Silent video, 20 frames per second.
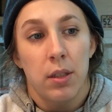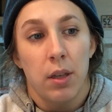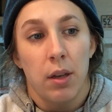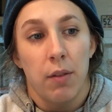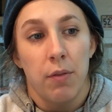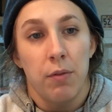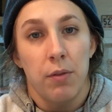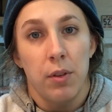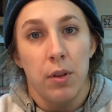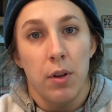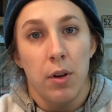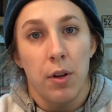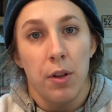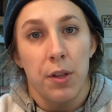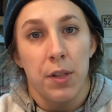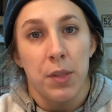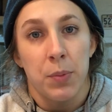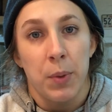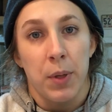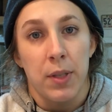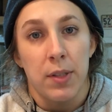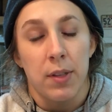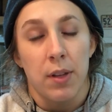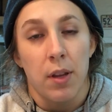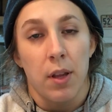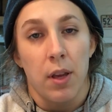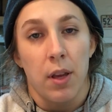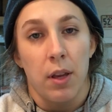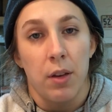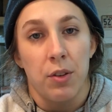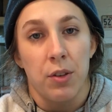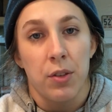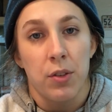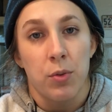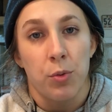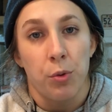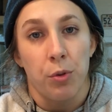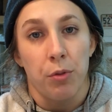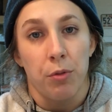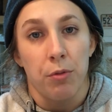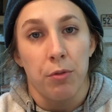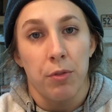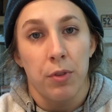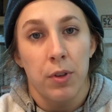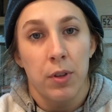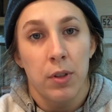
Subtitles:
I've literally spent today just sort of